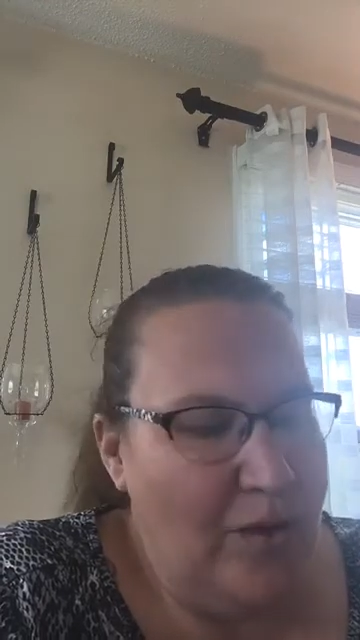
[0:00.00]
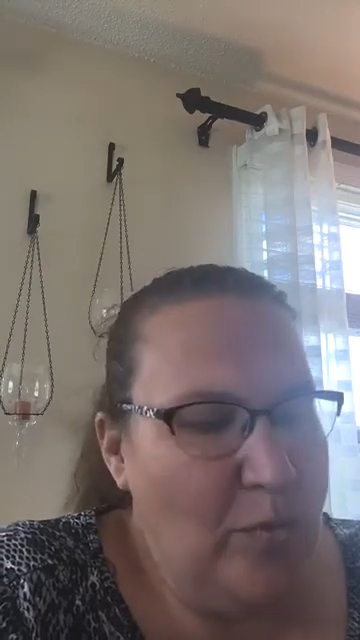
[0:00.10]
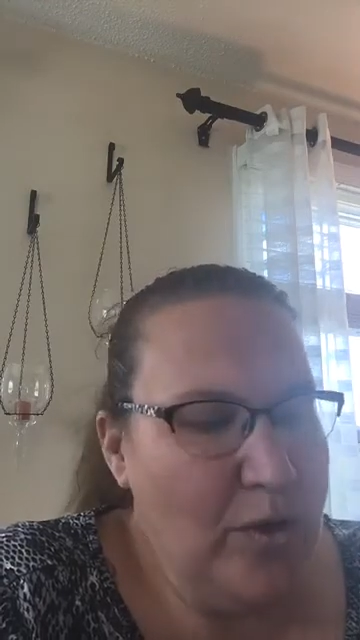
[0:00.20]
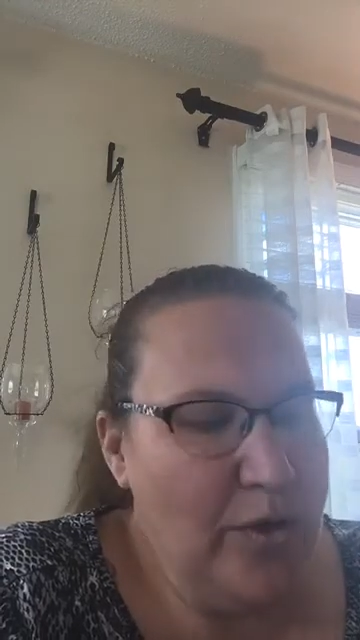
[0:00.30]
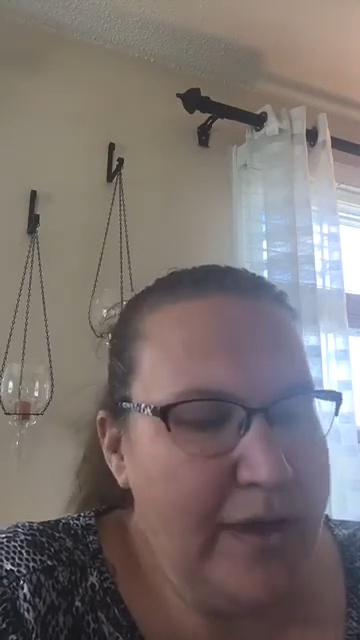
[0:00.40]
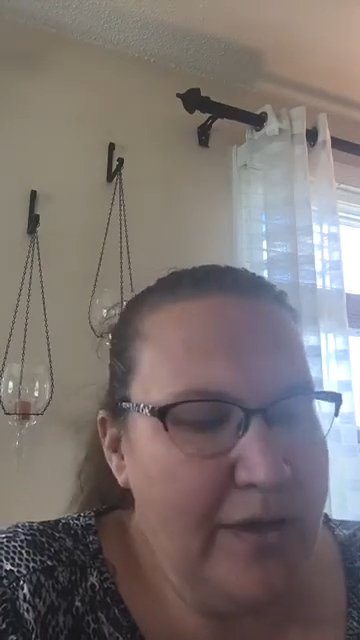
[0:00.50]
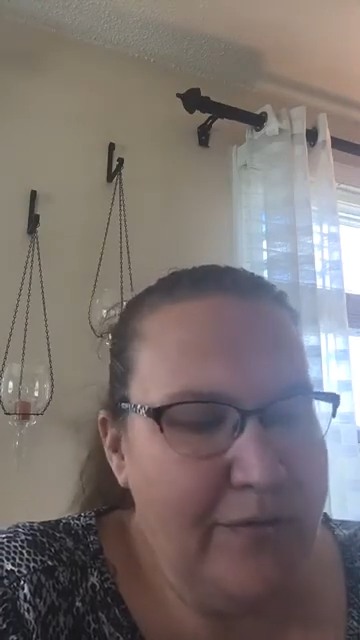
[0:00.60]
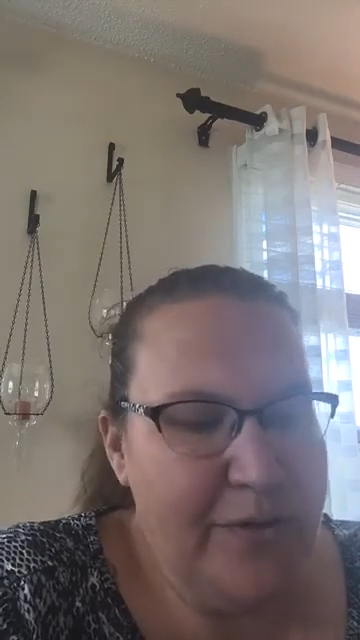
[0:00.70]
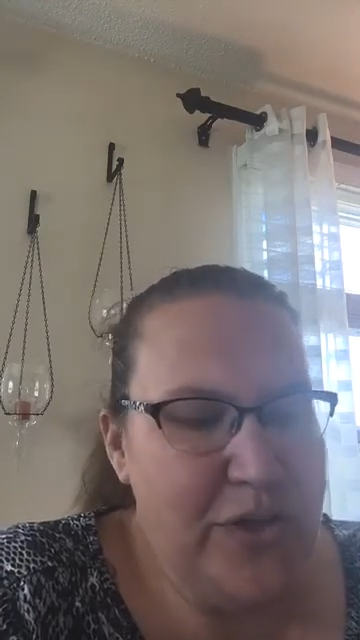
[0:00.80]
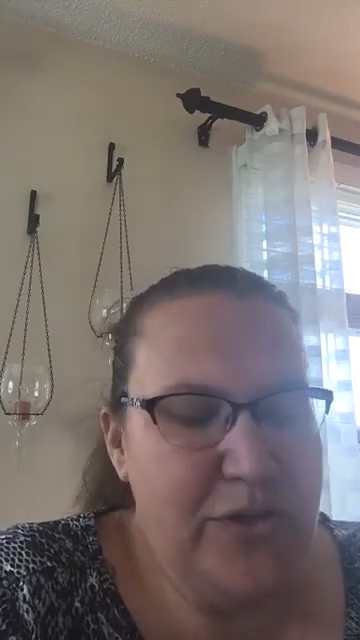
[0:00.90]
We're looking
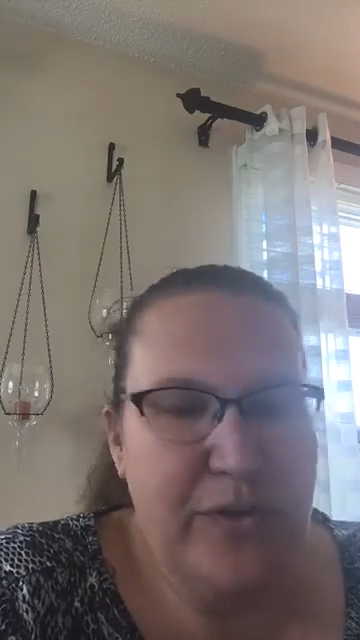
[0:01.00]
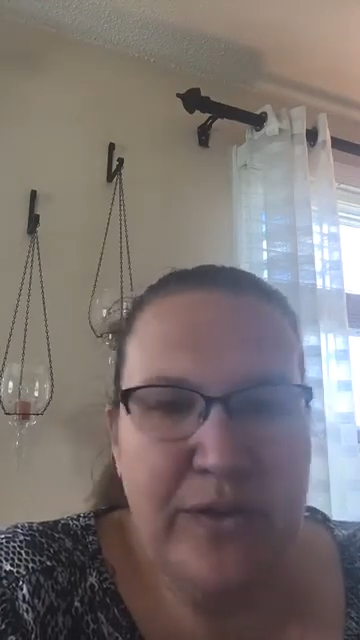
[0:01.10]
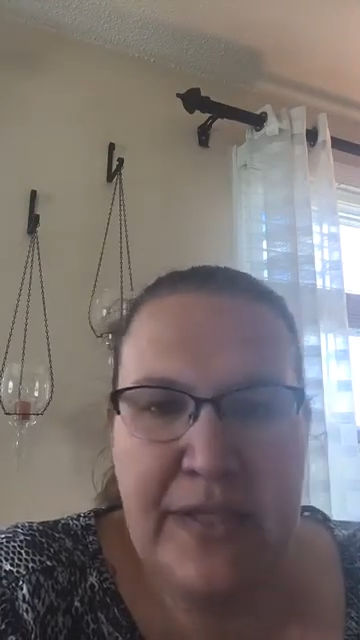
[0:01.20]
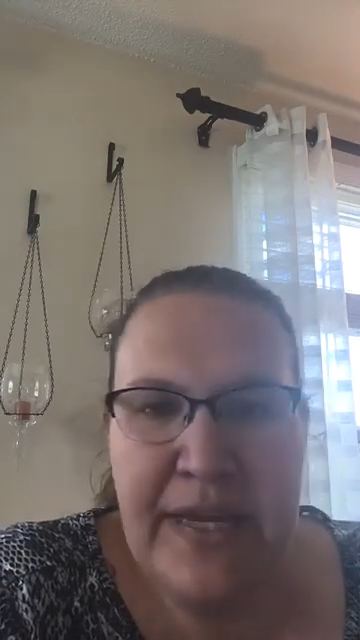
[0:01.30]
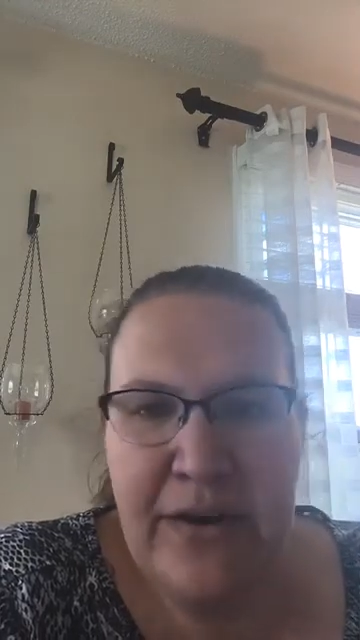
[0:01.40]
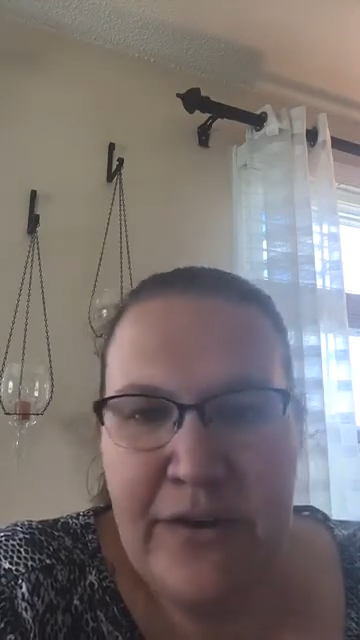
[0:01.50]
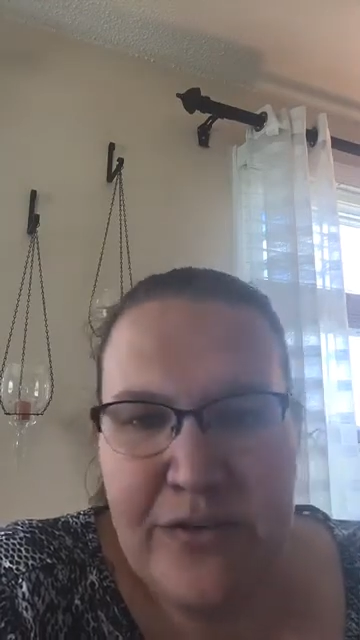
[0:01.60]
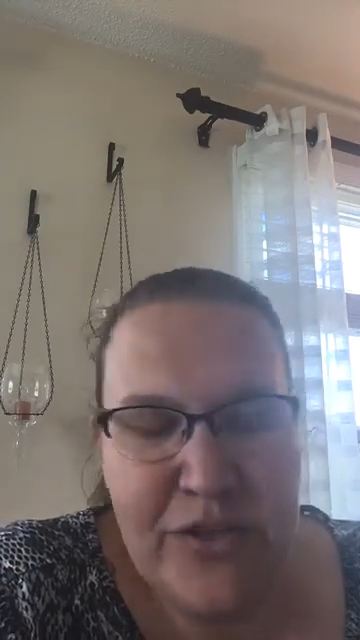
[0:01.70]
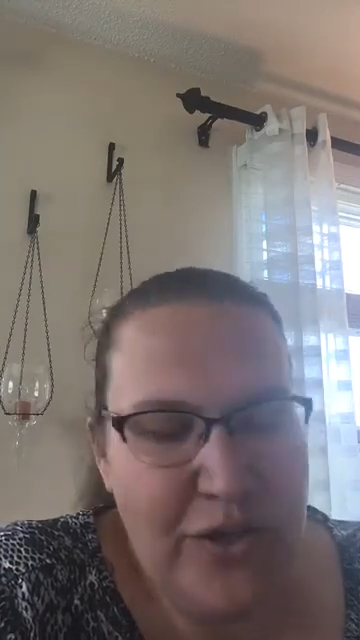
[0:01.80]
for student leaders